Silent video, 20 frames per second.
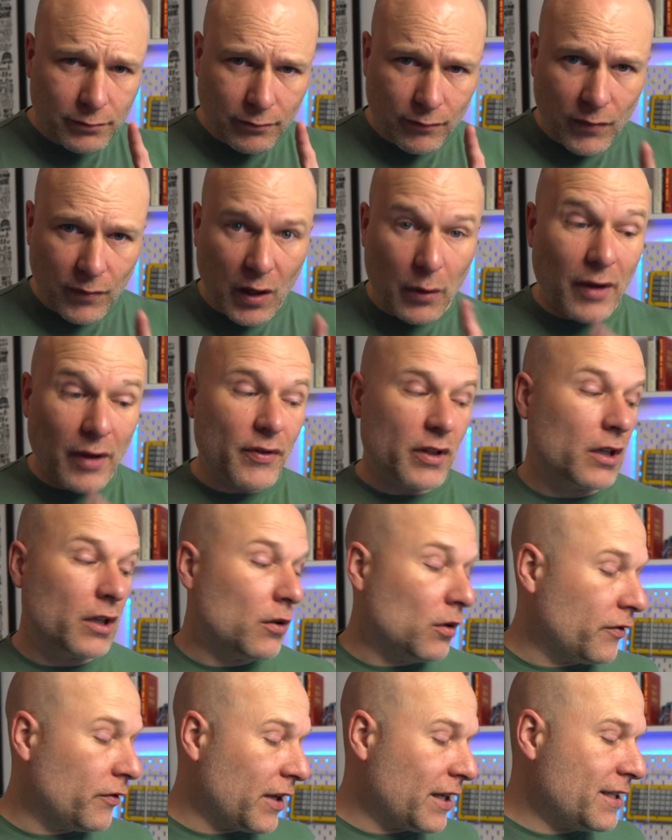However, the
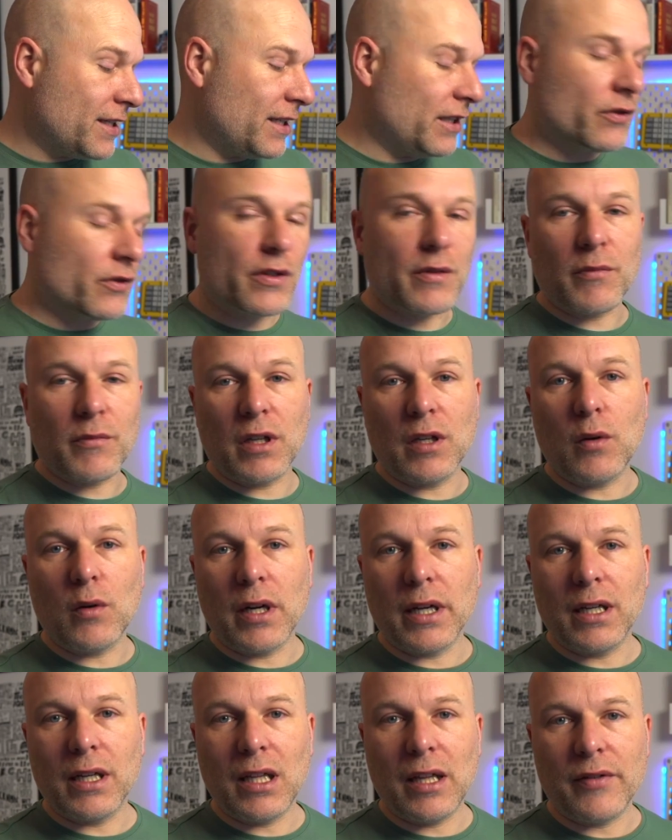Glove80 does something
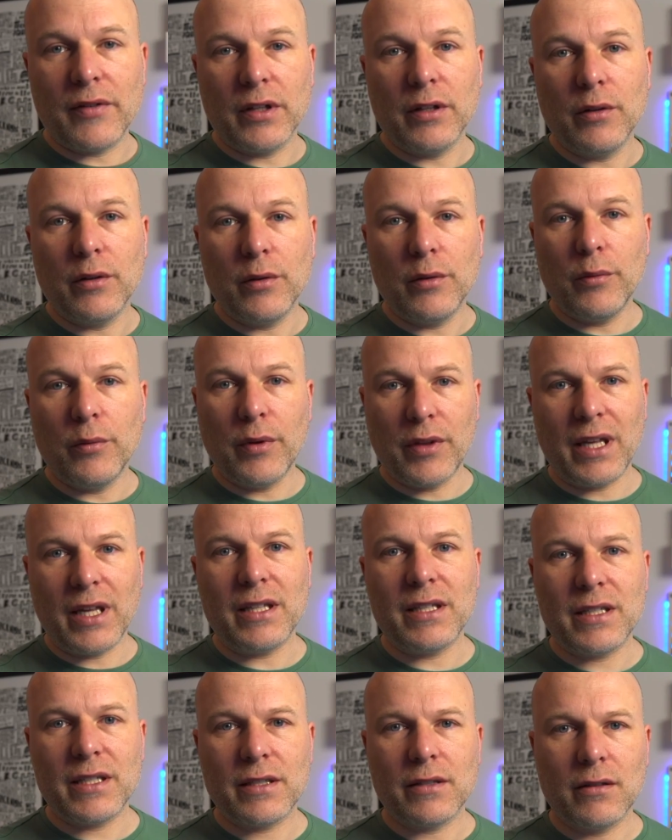quite clever with
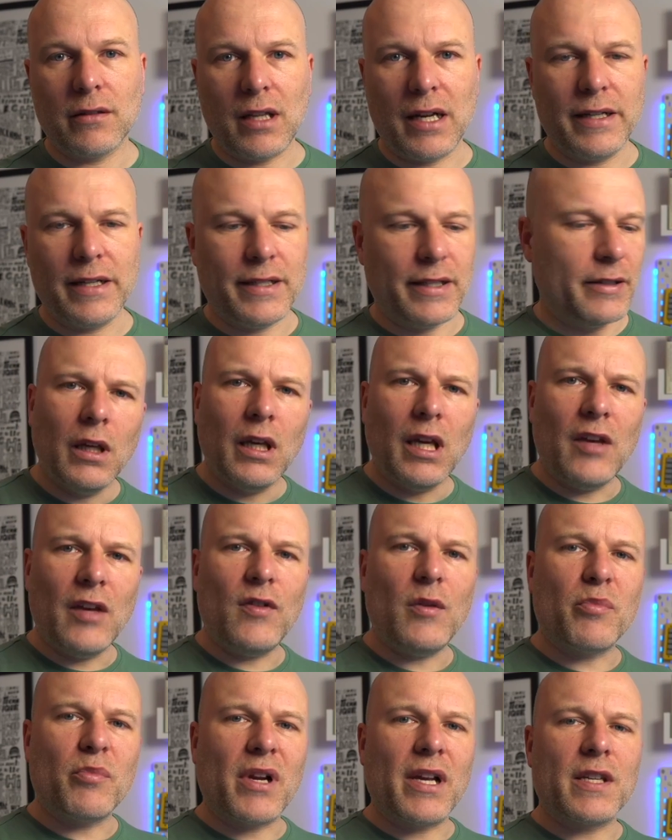its lighting. If you
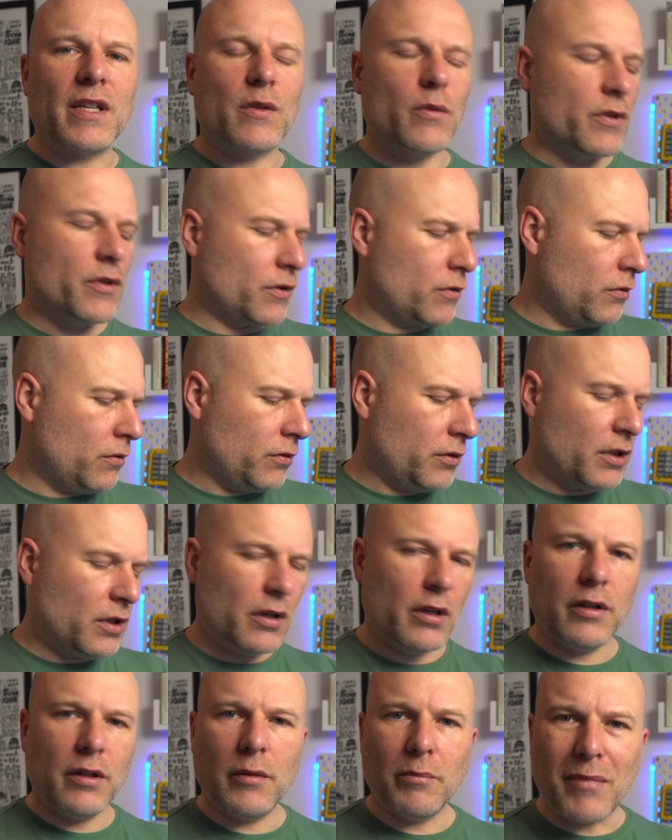press what's called
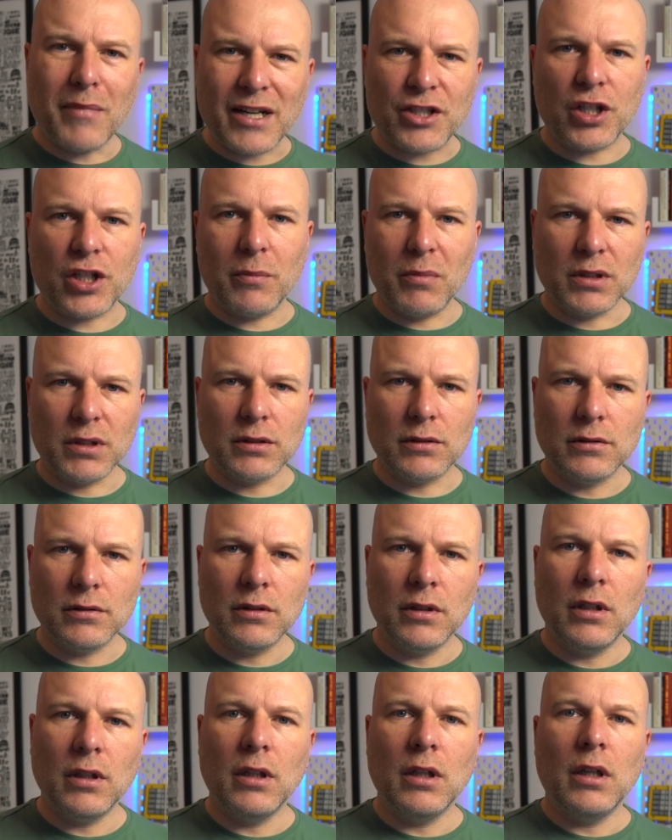the magic button,
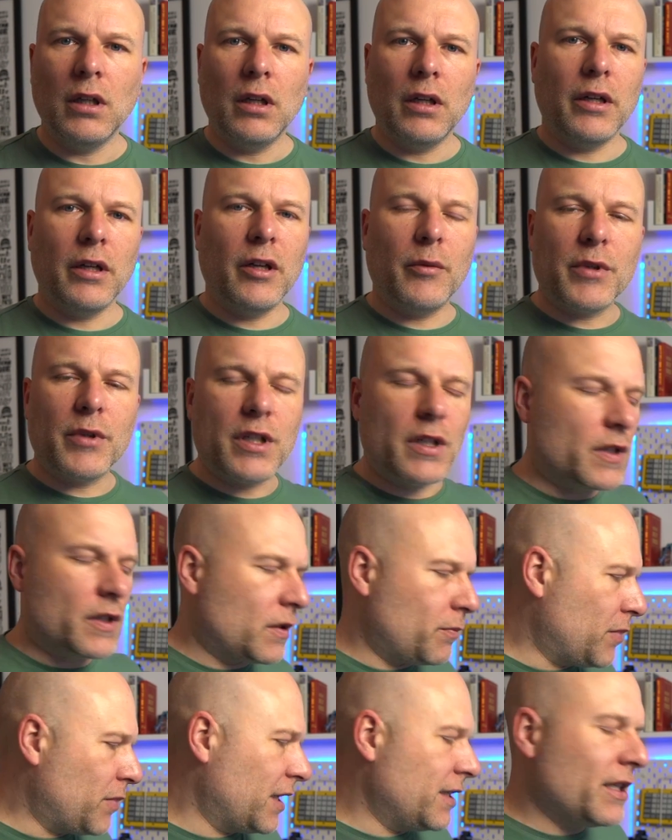which is
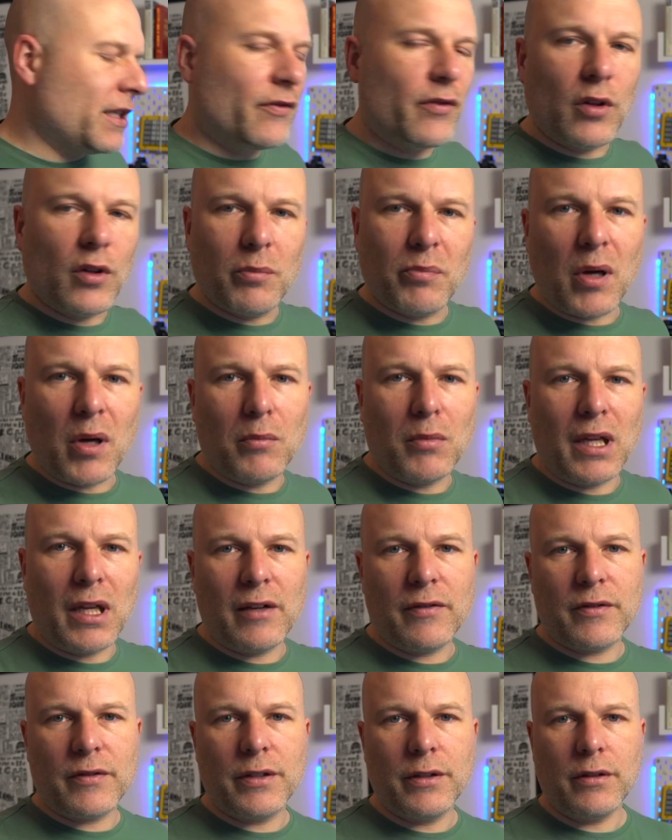by default the bottom
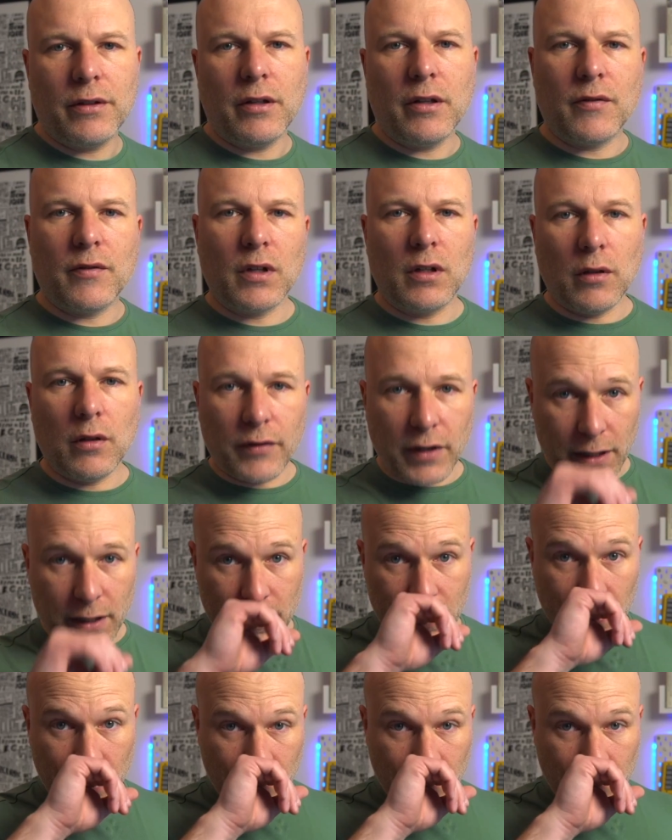left of the Glove80,